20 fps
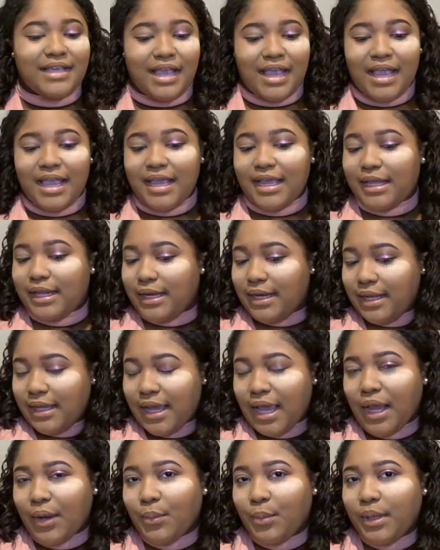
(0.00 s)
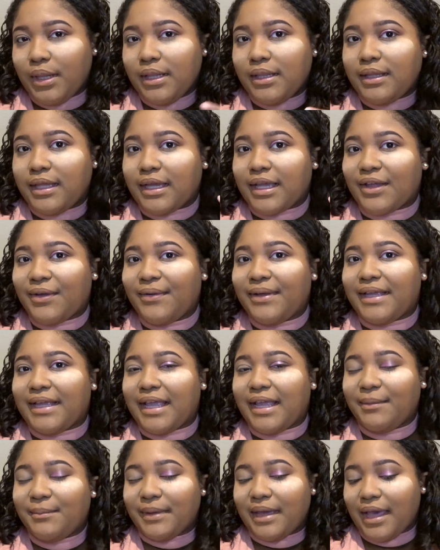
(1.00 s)
and I really like how it
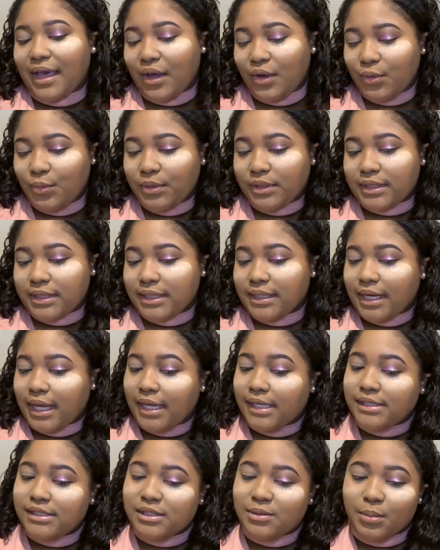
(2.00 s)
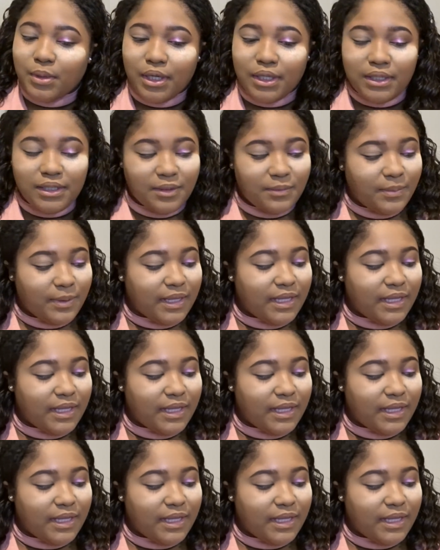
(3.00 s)
came out with a nice sparkly